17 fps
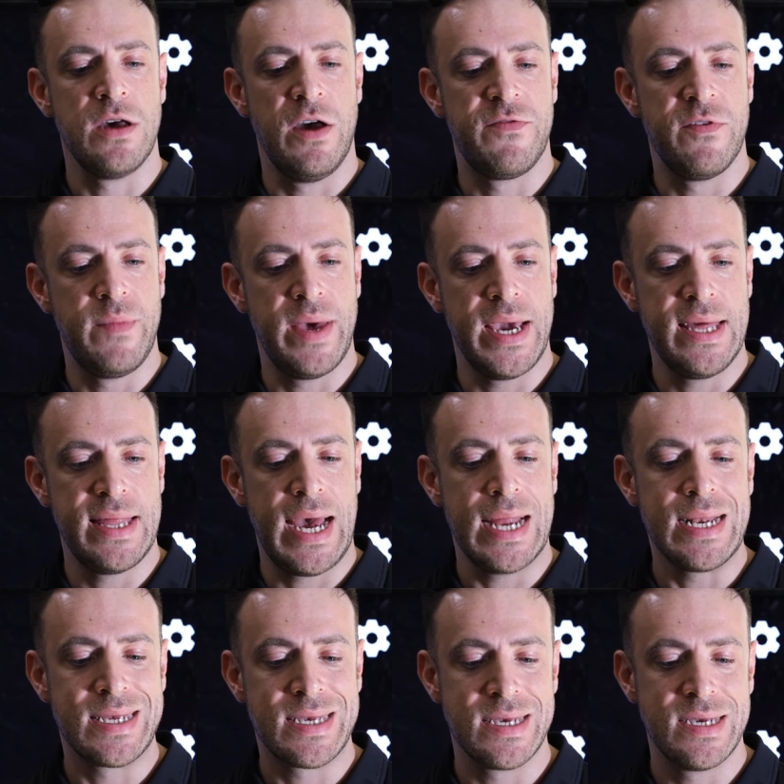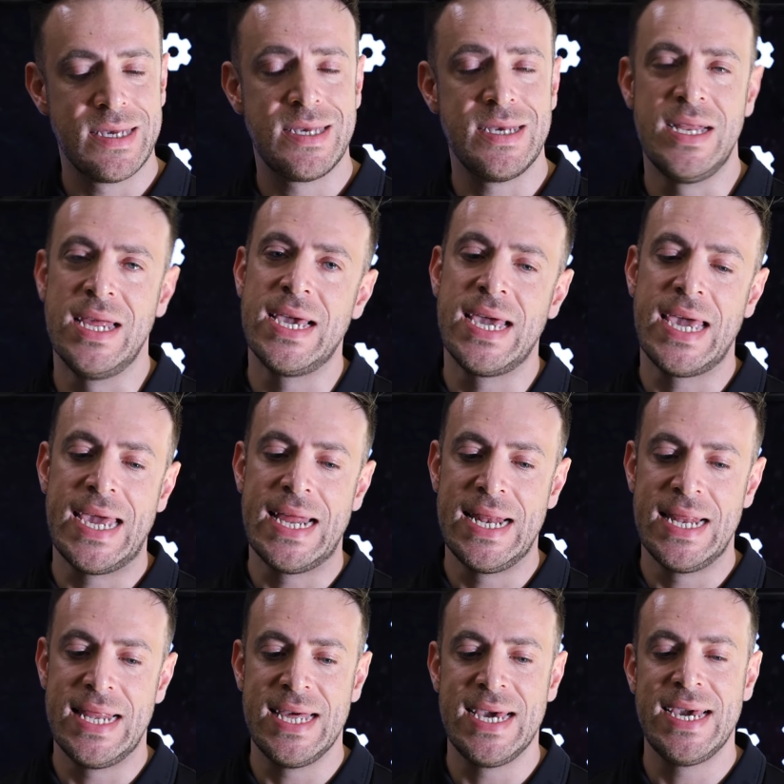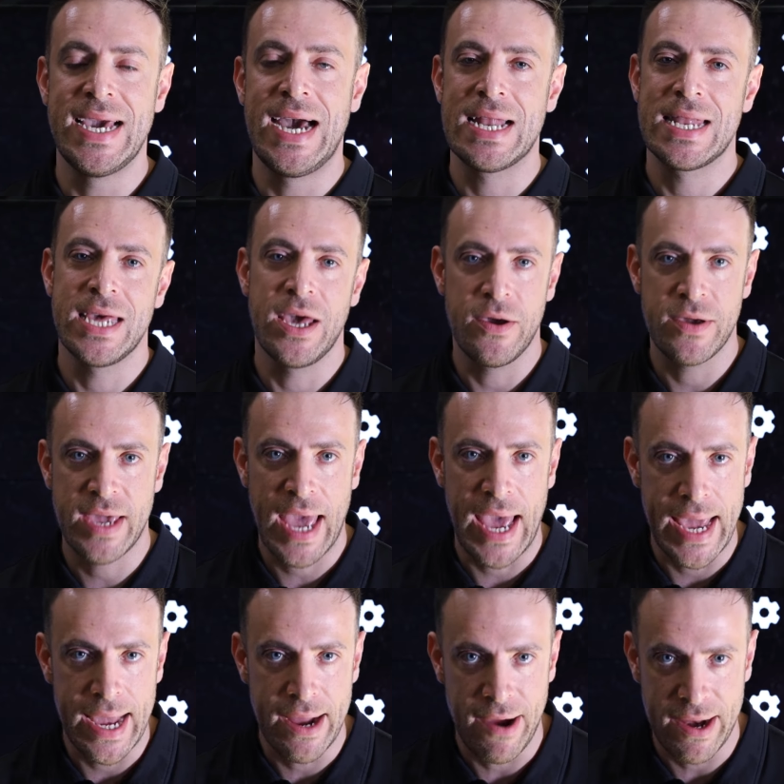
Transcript: So for me, that's sitting in the okay